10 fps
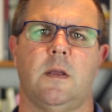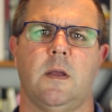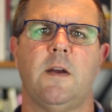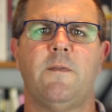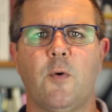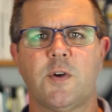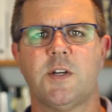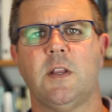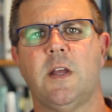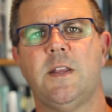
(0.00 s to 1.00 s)

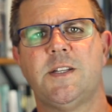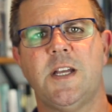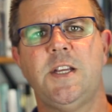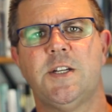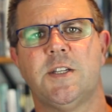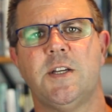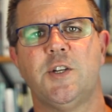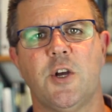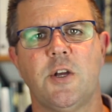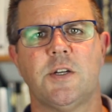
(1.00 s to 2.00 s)
Unfortunately, teachers in
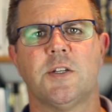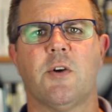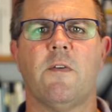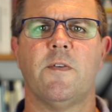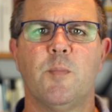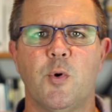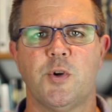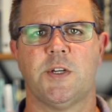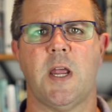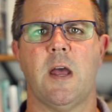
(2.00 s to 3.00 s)
churches are often
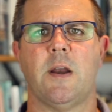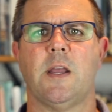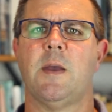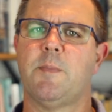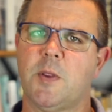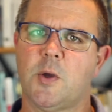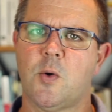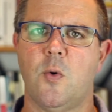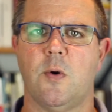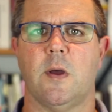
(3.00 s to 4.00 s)
pushed down and kept in the
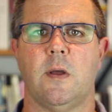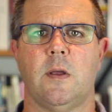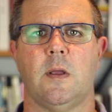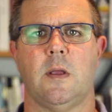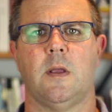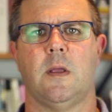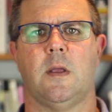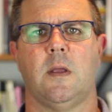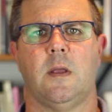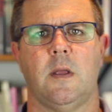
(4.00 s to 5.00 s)
corner
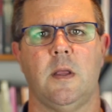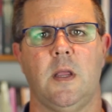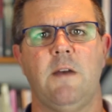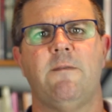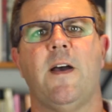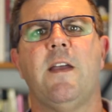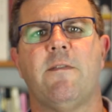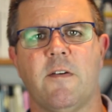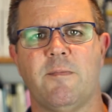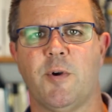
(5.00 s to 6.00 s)
in
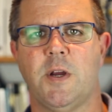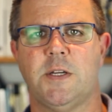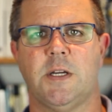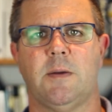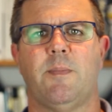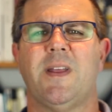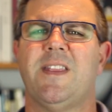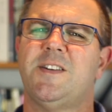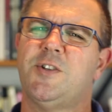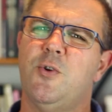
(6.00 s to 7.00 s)
favour of preaching, but
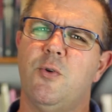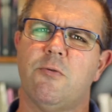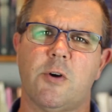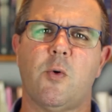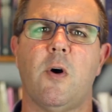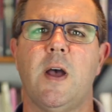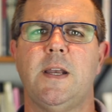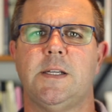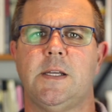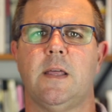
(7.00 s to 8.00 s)
the two are
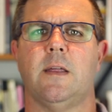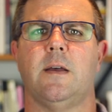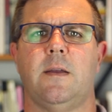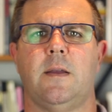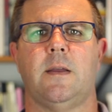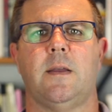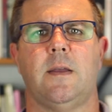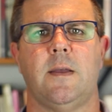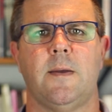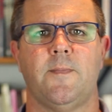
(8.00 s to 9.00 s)
required together.
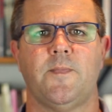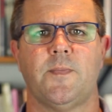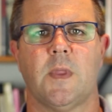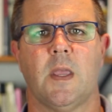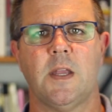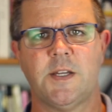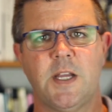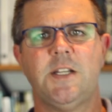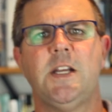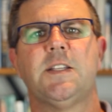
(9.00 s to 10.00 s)

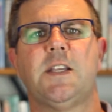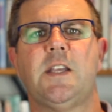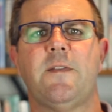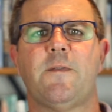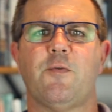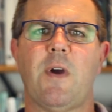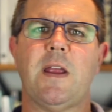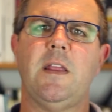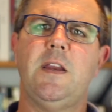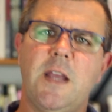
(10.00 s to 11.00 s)
Teaching is a gift
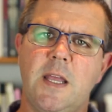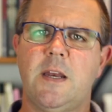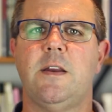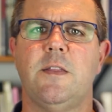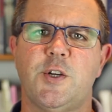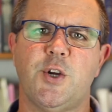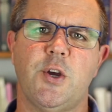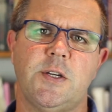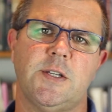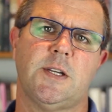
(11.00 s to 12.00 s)
greatly needed in the
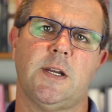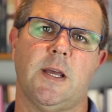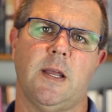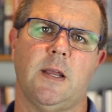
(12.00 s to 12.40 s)
churches today.